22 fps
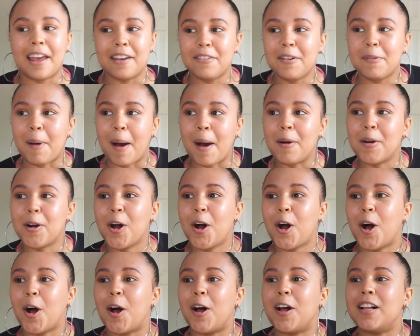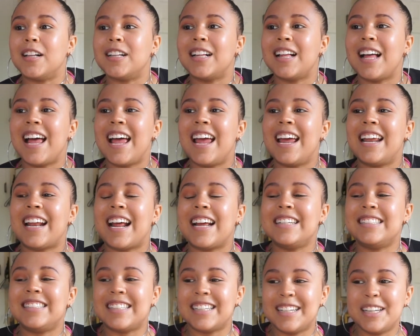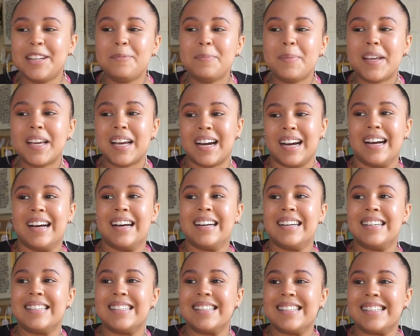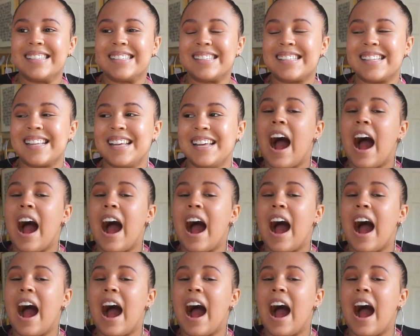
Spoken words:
gave up alcohol, and I did it because